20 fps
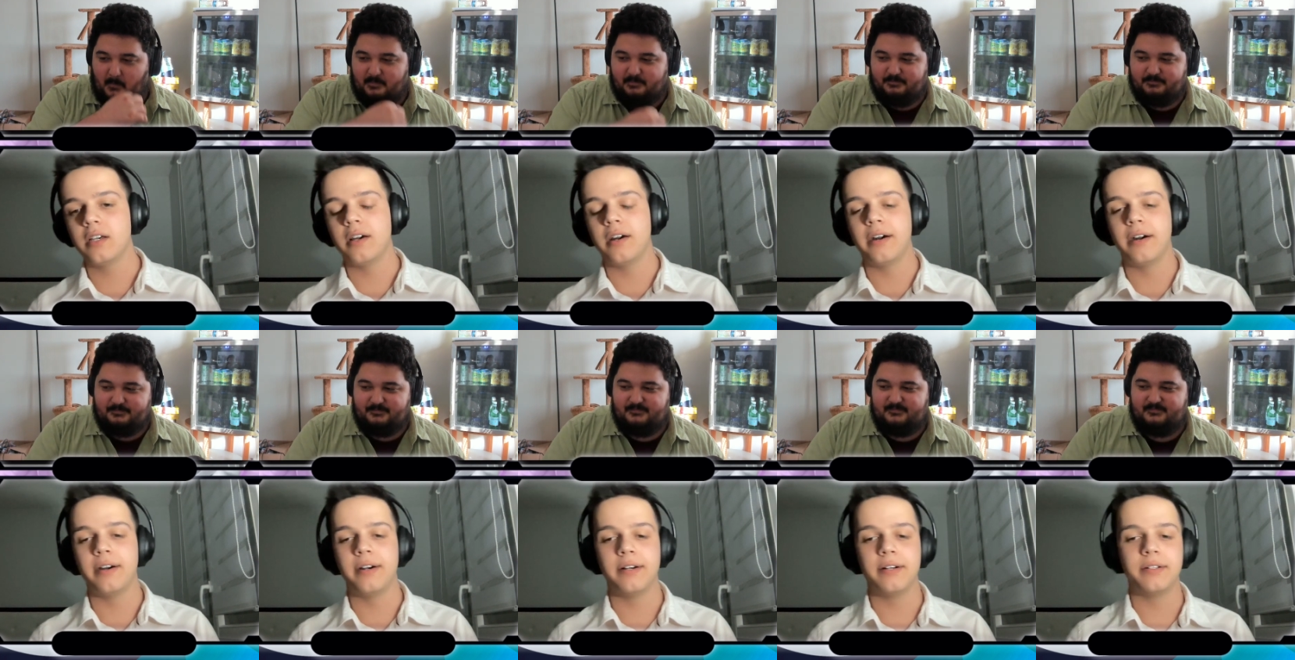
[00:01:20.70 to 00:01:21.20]

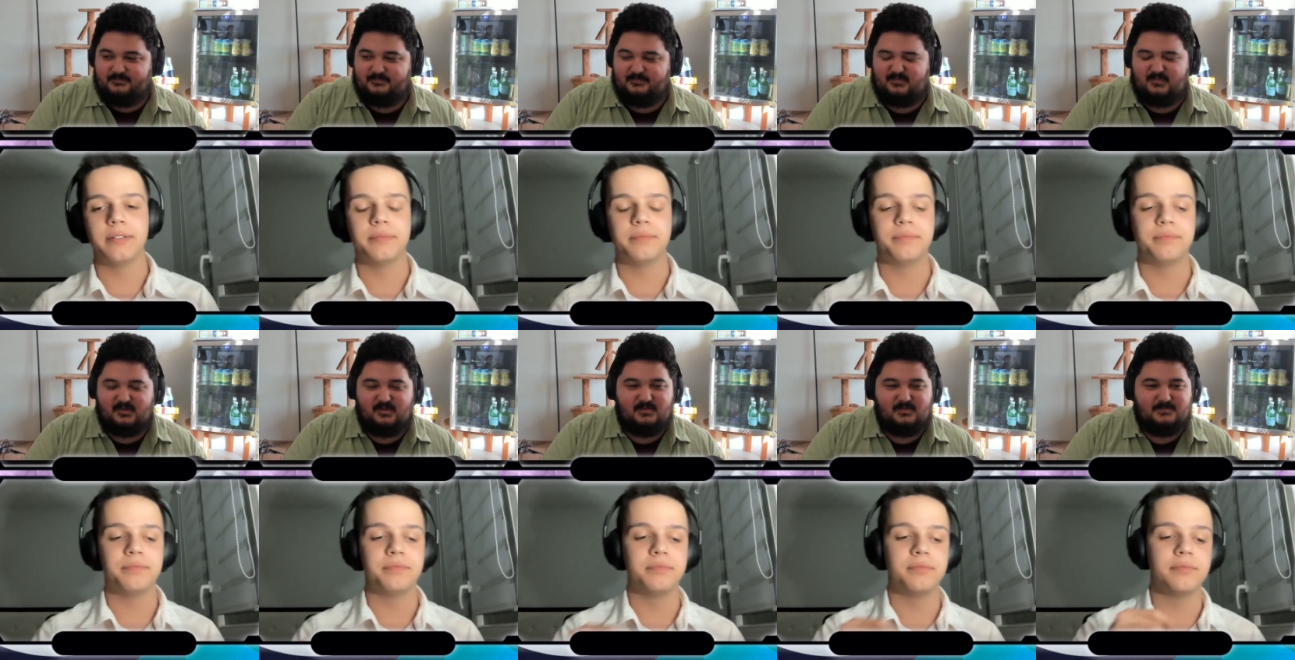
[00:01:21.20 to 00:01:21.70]

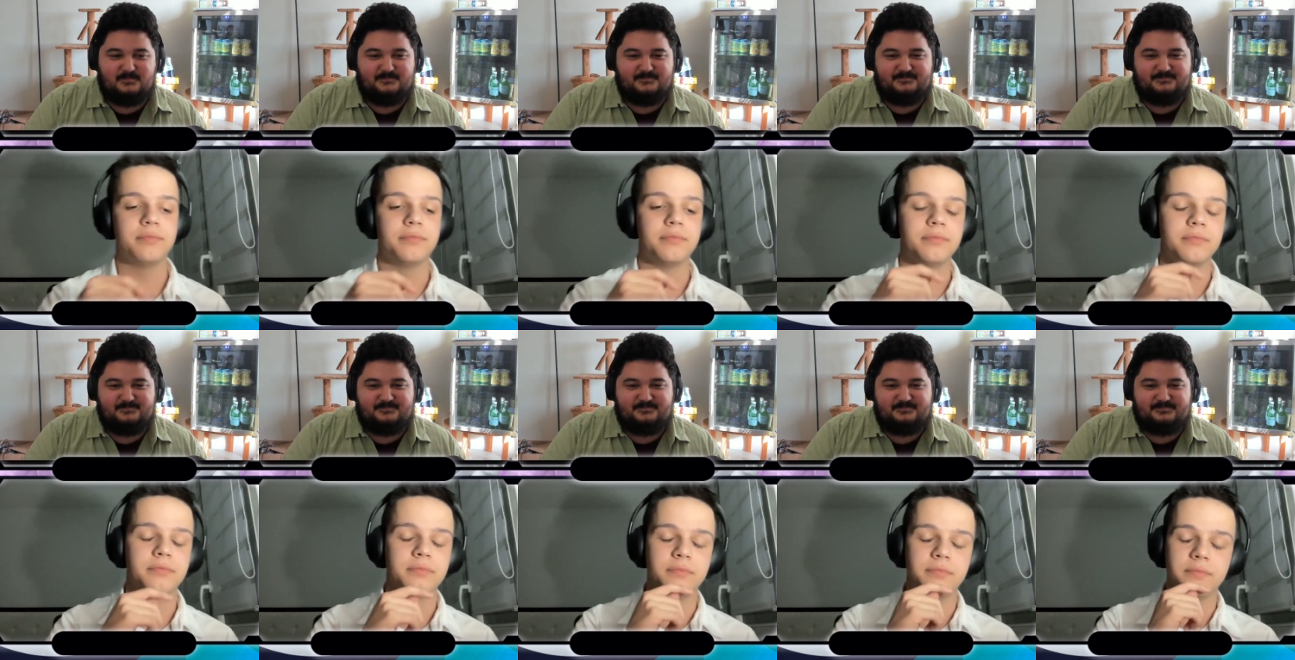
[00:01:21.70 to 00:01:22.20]

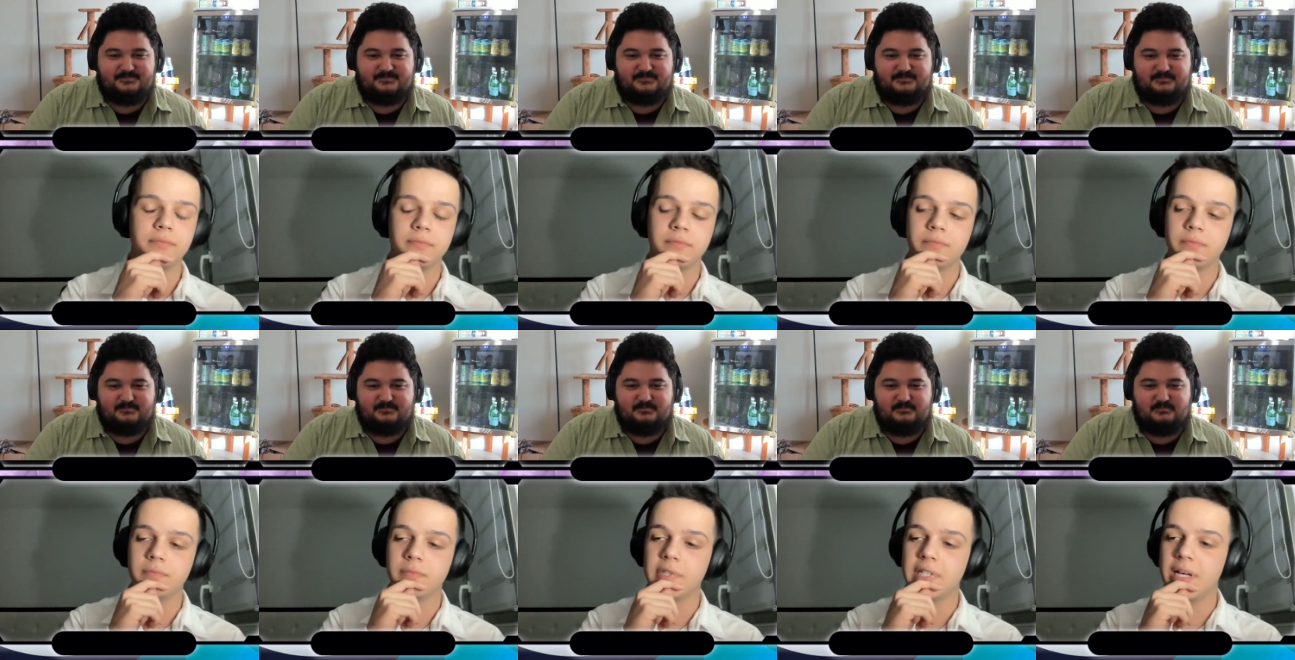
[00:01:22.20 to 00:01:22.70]

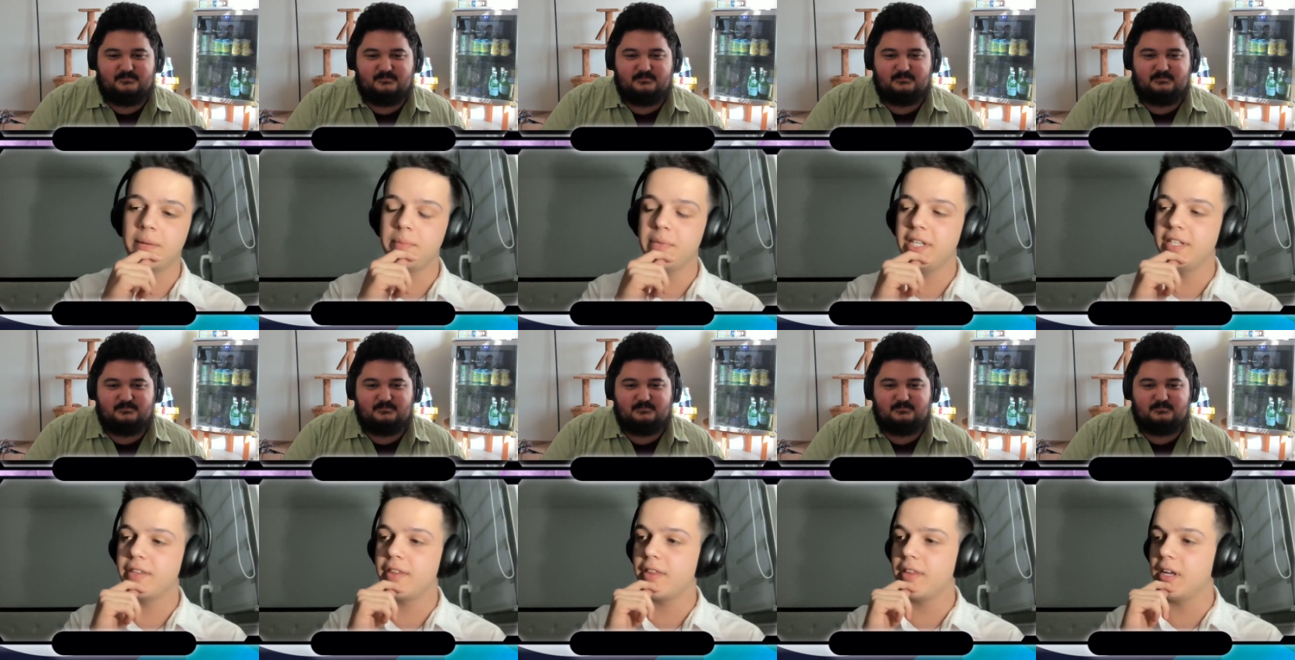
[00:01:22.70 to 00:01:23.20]
Speaker 1: Um, let me
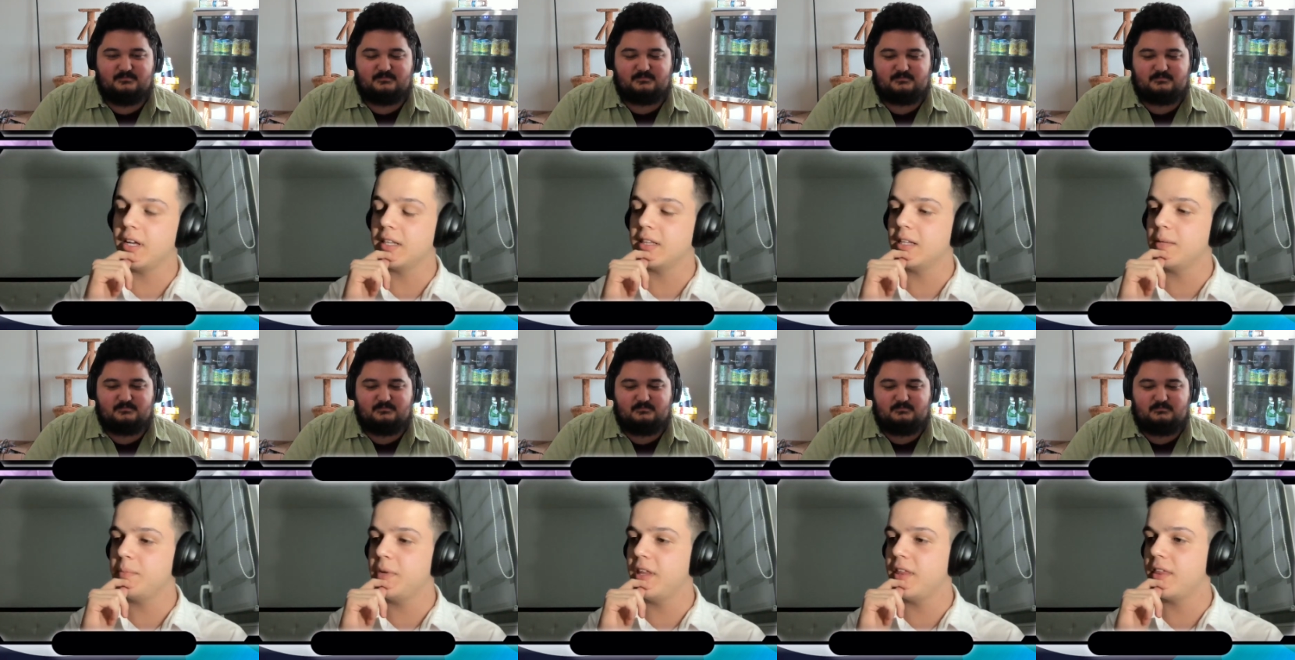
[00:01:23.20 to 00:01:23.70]
think.
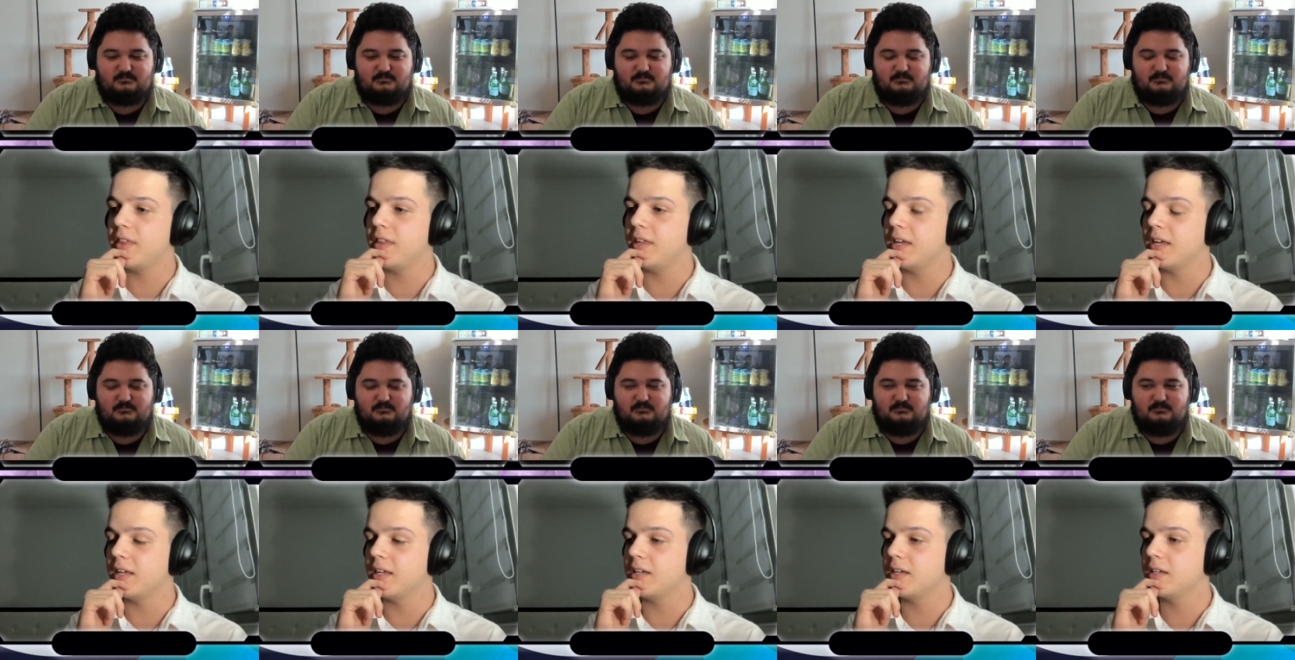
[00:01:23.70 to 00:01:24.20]
Let me
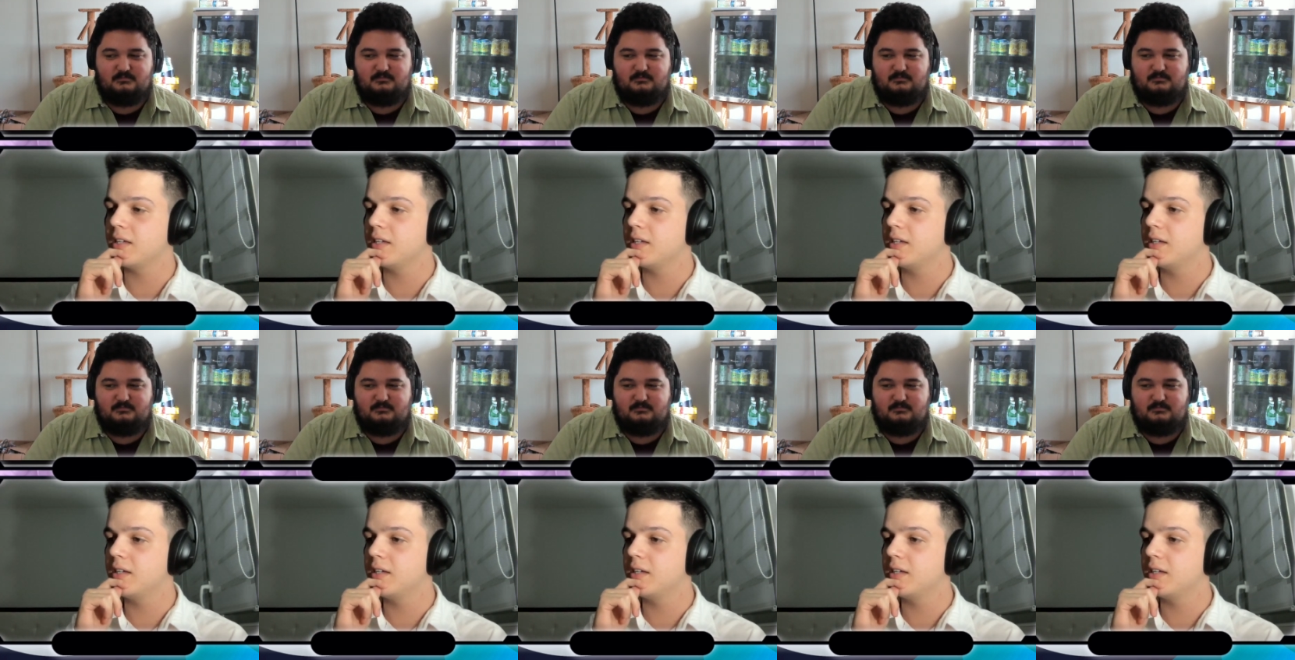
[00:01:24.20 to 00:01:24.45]
think.